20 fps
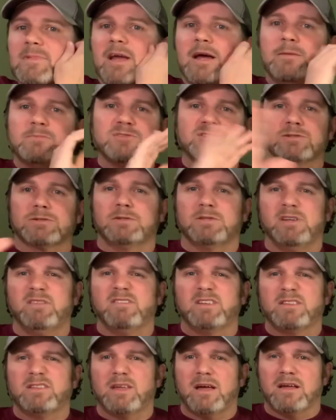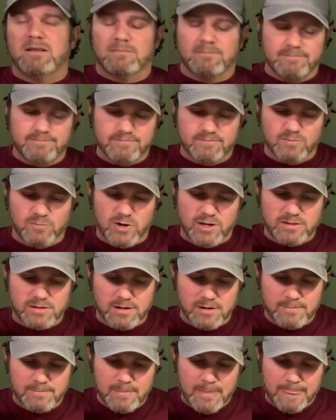I'm just going to leave it at that right
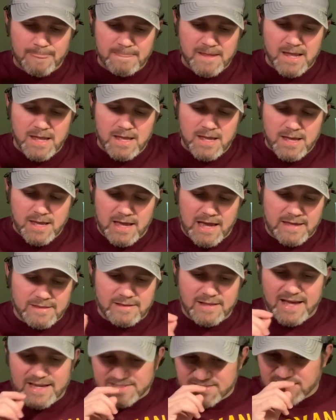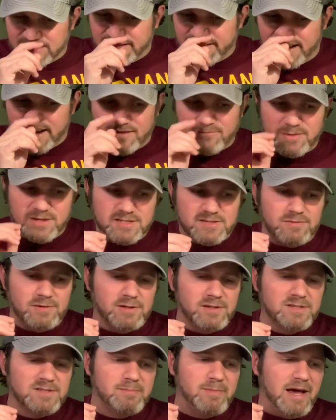there. And the last thing that I have mixed
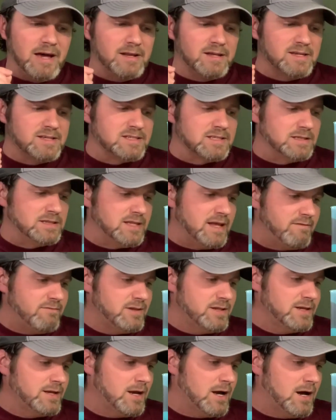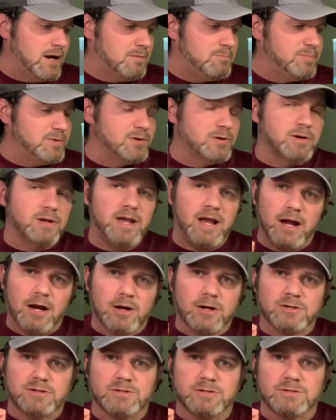feelings about is leveling up your
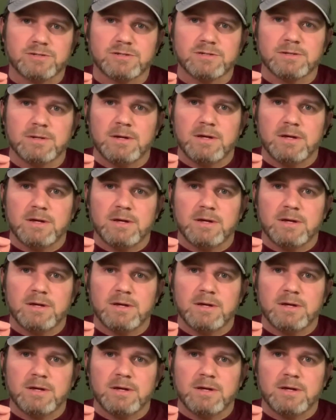characters.